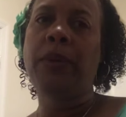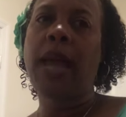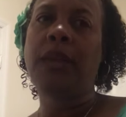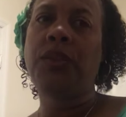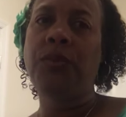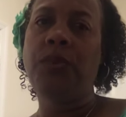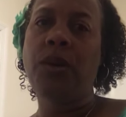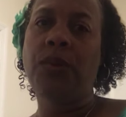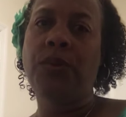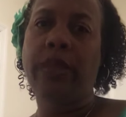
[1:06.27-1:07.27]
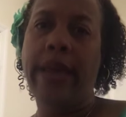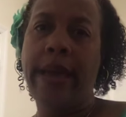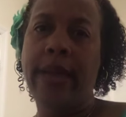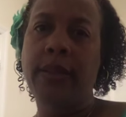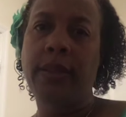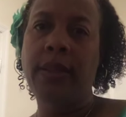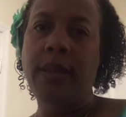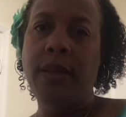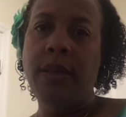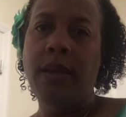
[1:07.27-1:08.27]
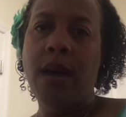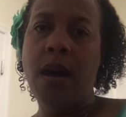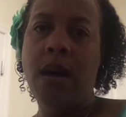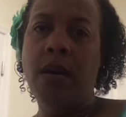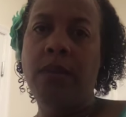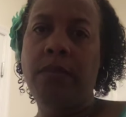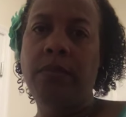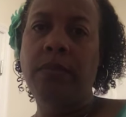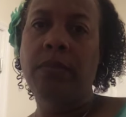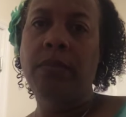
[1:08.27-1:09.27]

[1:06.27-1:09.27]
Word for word: but I do know that um,